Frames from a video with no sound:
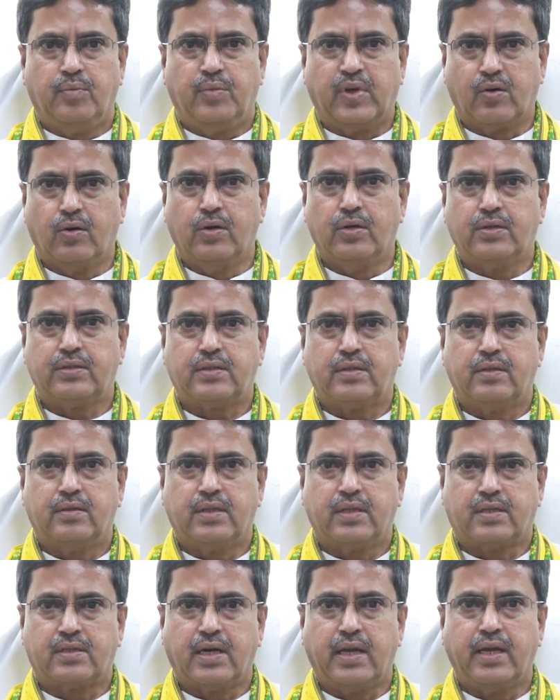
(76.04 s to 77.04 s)
because
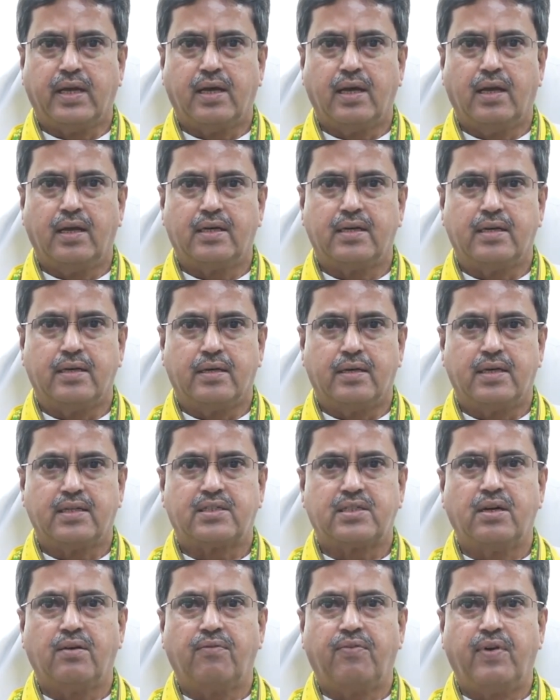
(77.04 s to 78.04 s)
the tricolor
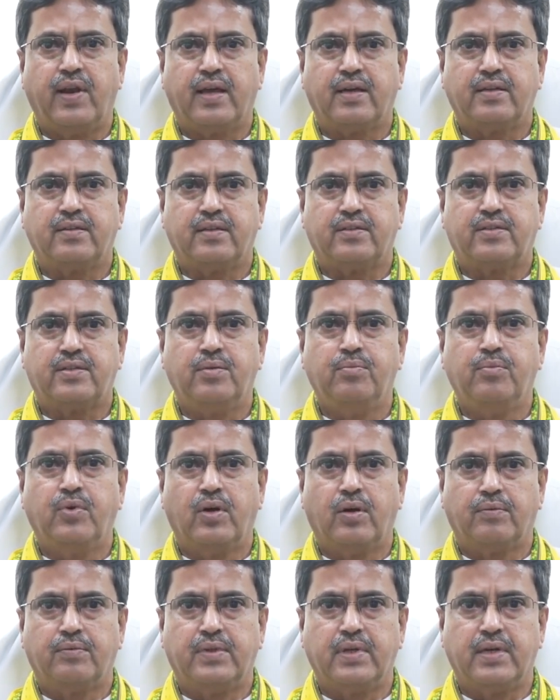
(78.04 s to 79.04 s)
national flag is a
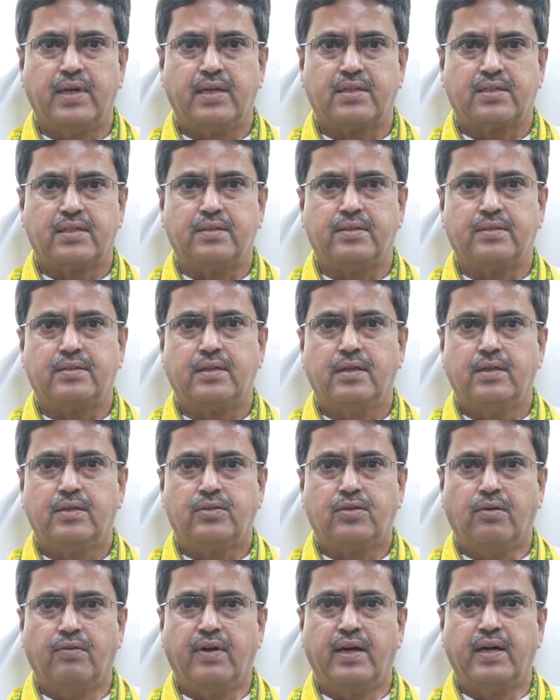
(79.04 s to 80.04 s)
symbol of the nation's
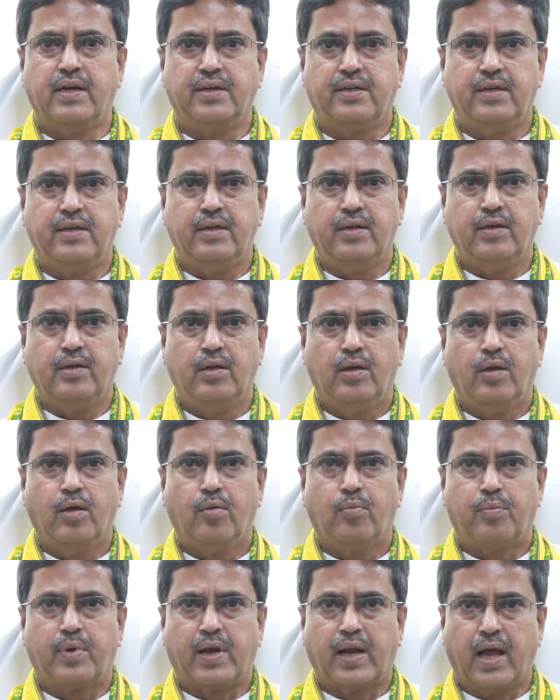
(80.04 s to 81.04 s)
sovereignty,
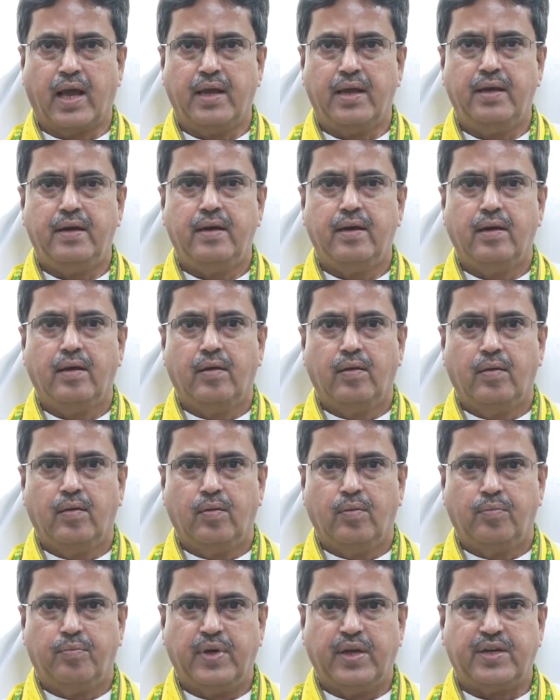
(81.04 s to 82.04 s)
pride,
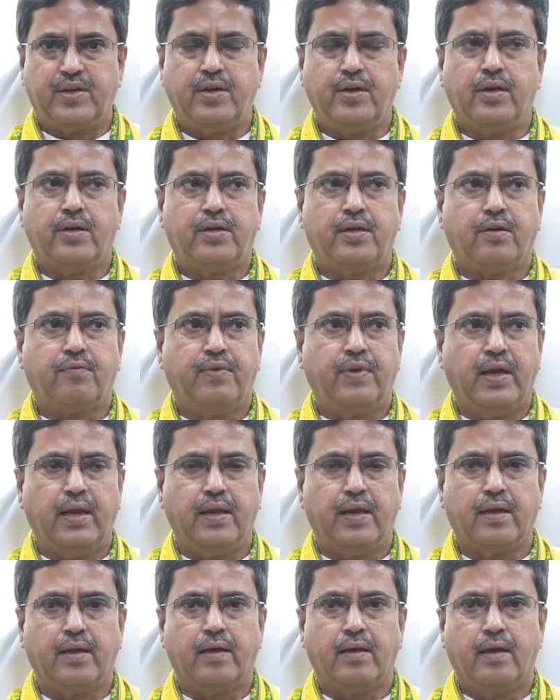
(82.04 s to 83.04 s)
patriotic
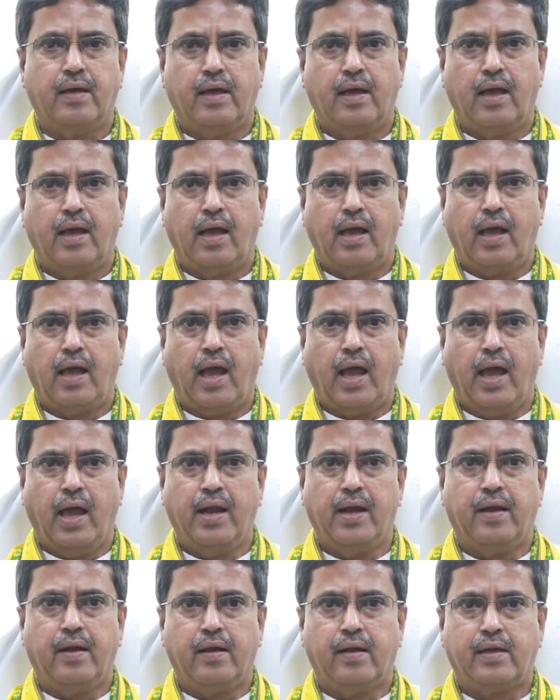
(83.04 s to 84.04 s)
feeling
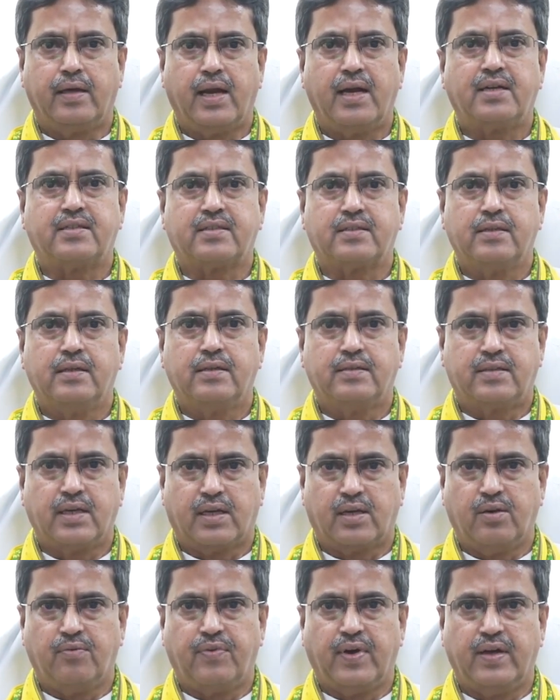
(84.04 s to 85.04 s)
and great
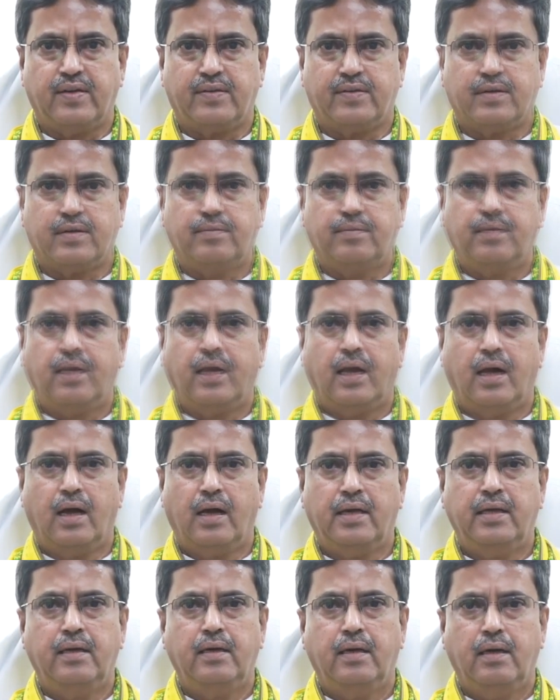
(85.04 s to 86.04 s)
sacrifice.
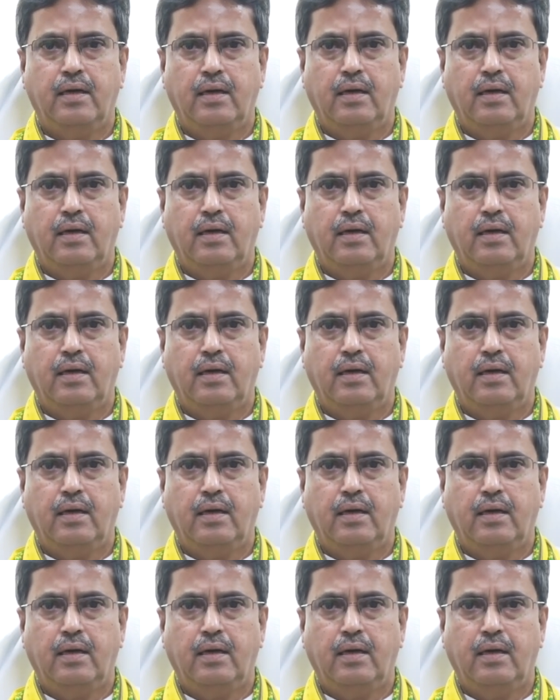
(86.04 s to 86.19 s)
I